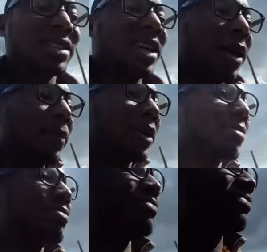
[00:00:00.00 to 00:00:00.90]
topic,
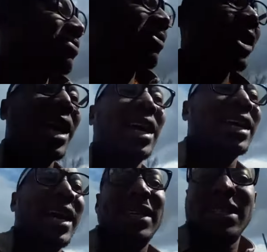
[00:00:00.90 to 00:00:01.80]
I ain't
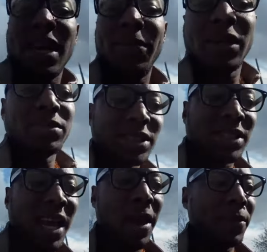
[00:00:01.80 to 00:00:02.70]
got a topic, I'm just
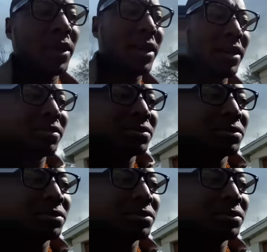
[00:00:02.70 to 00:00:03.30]
tapping in,